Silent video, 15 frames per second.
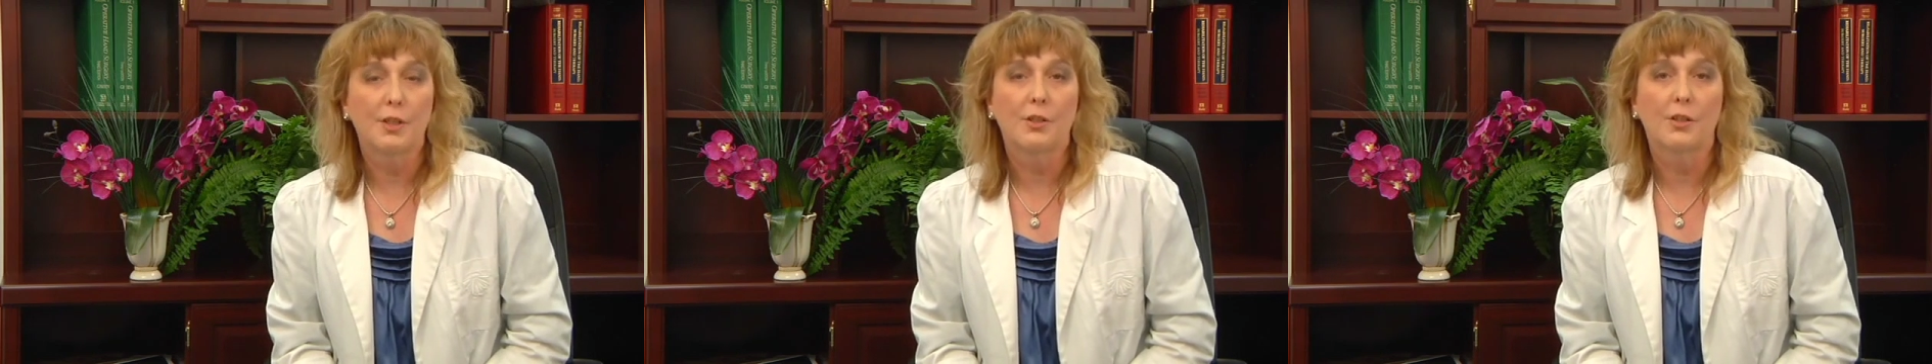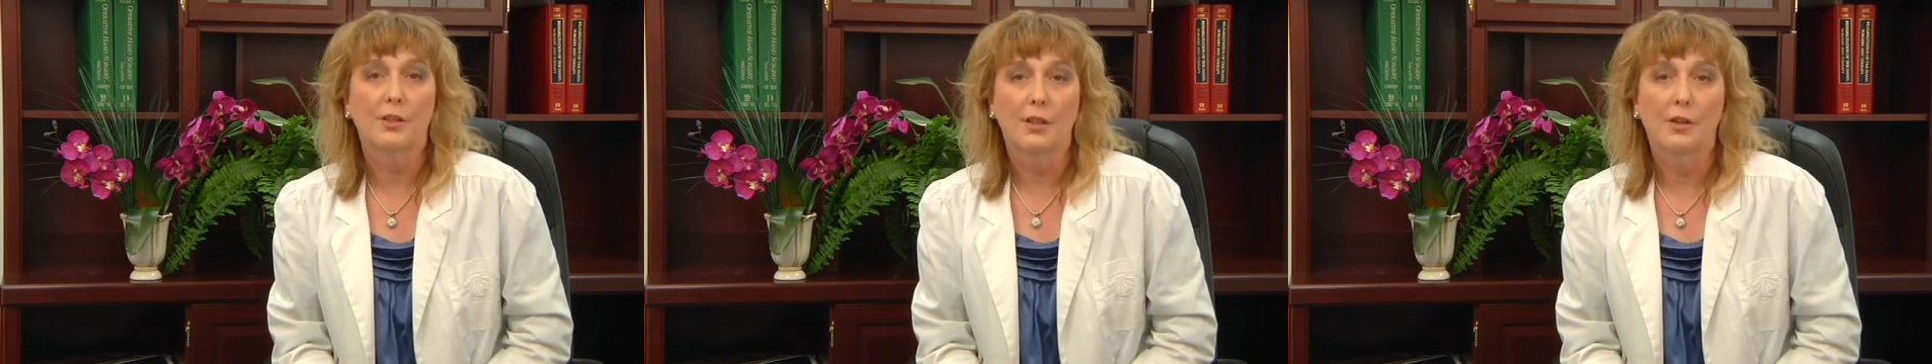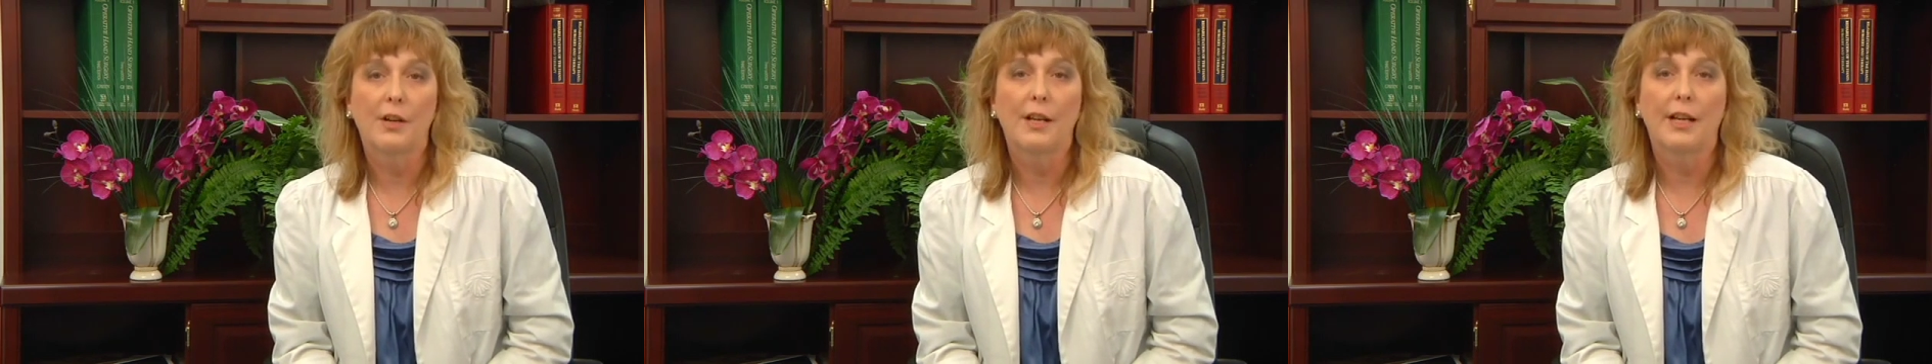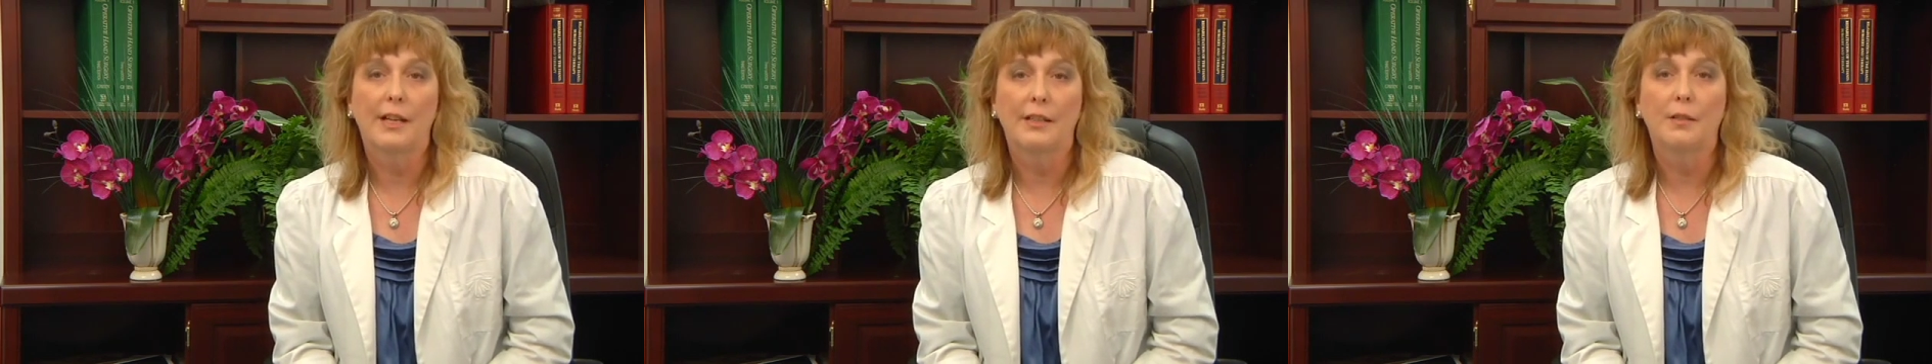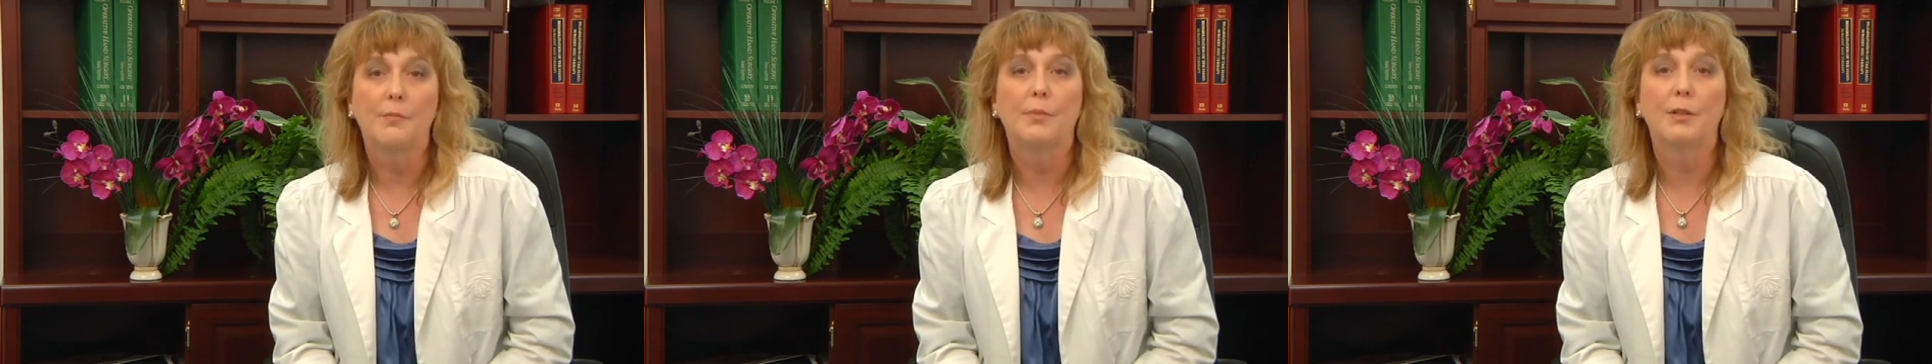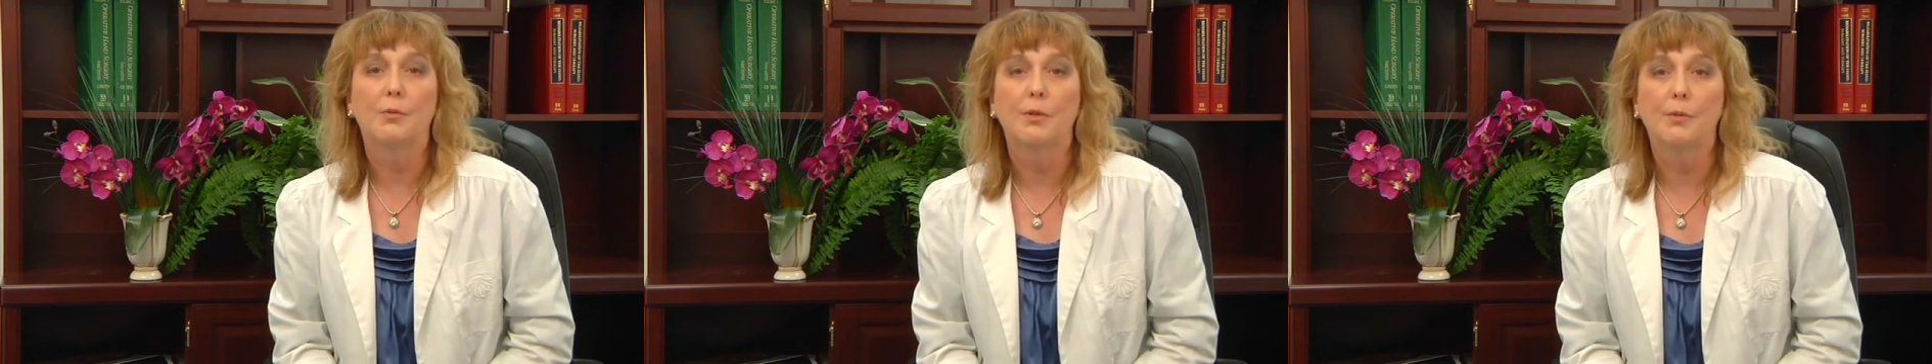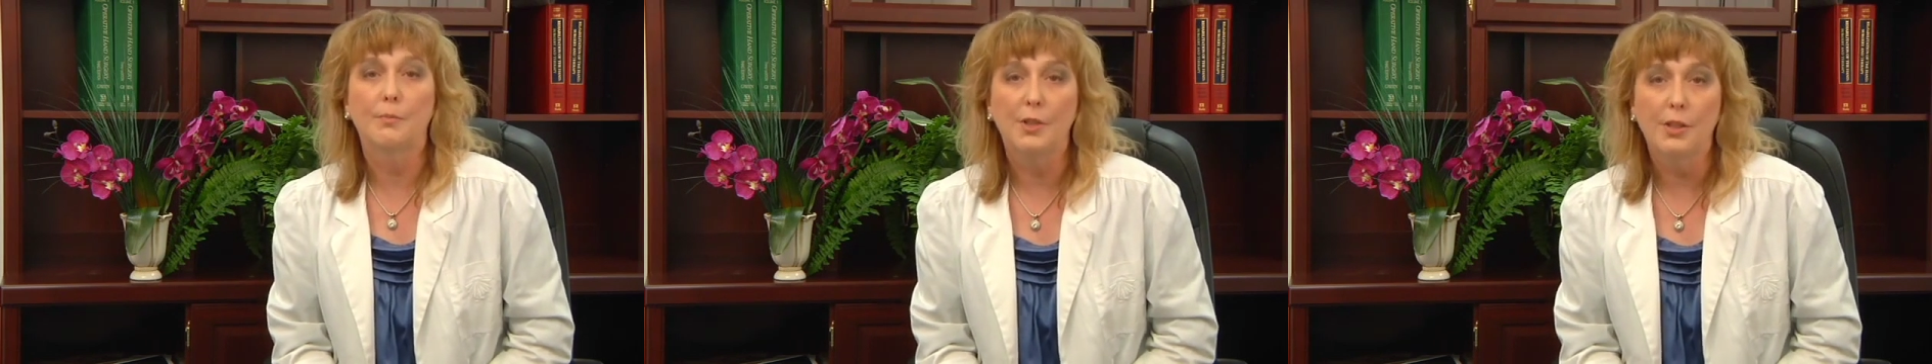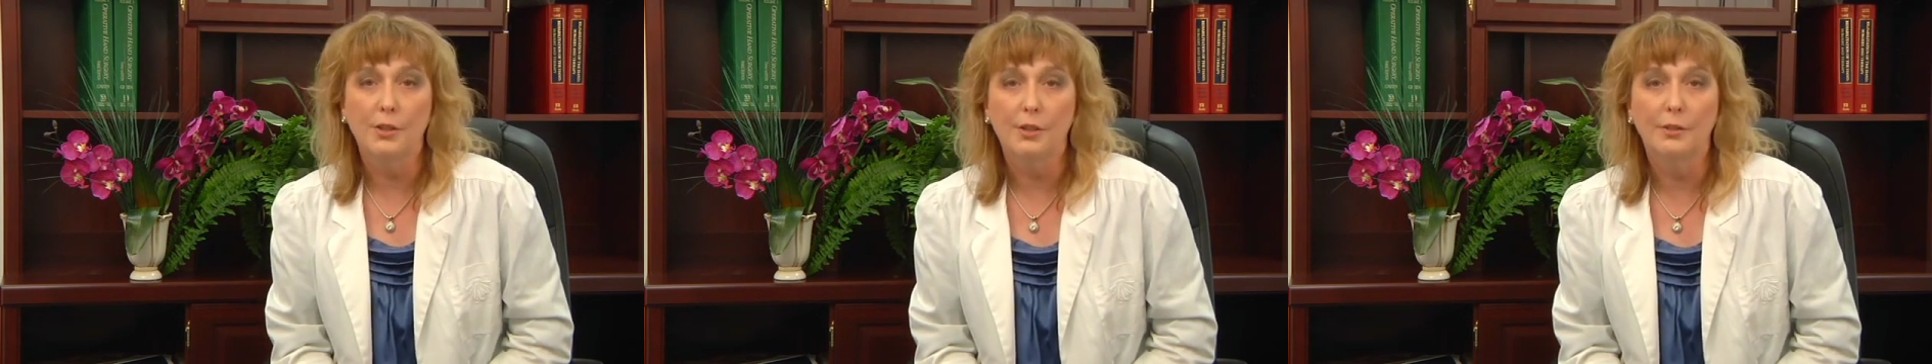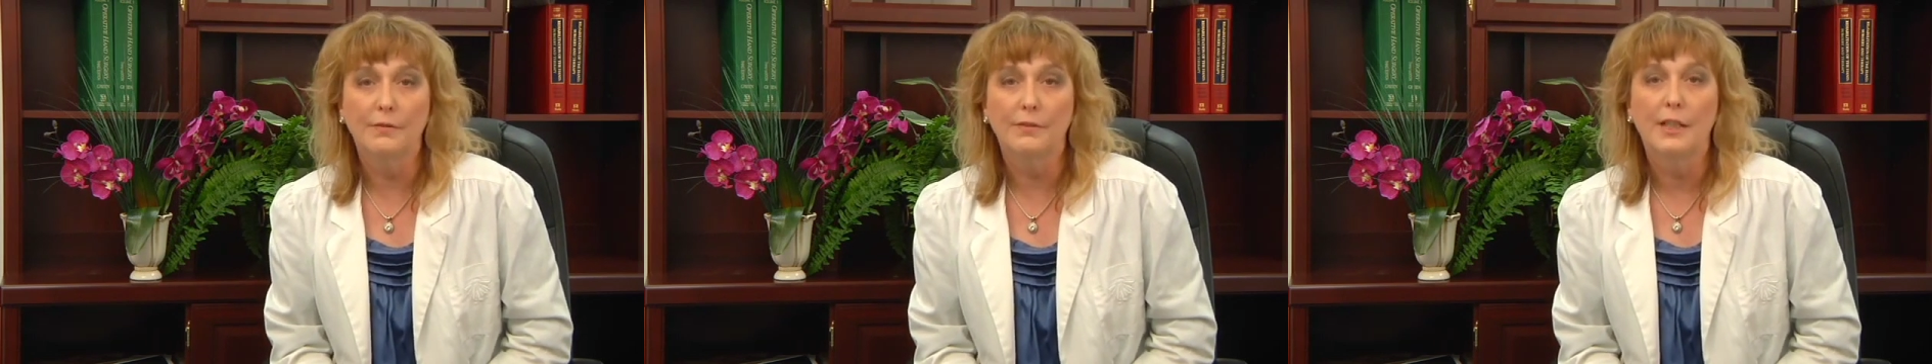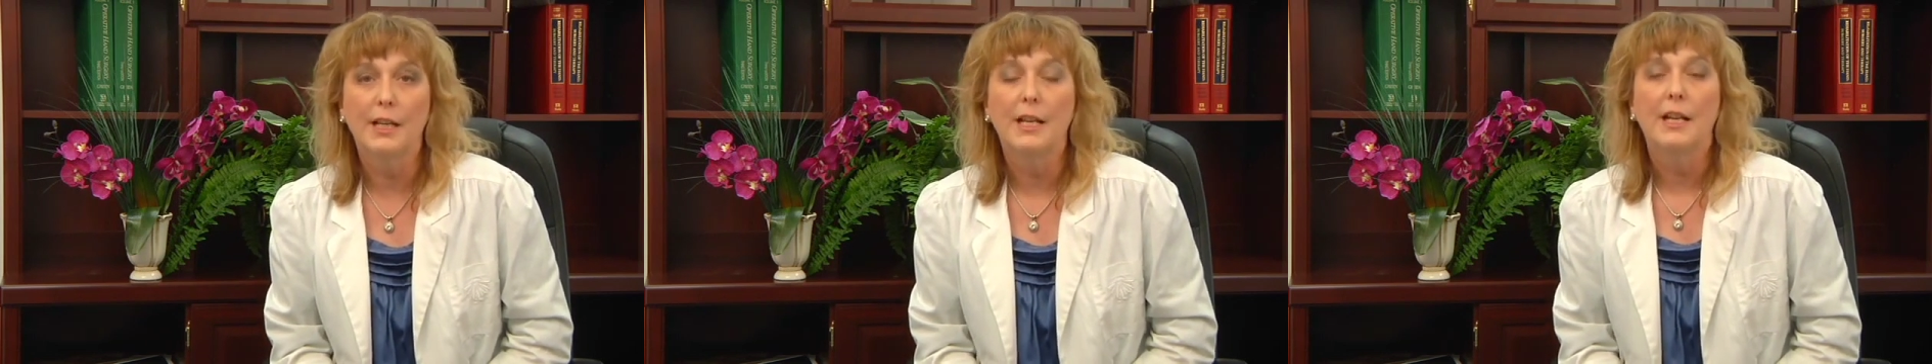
should go ahead and be removed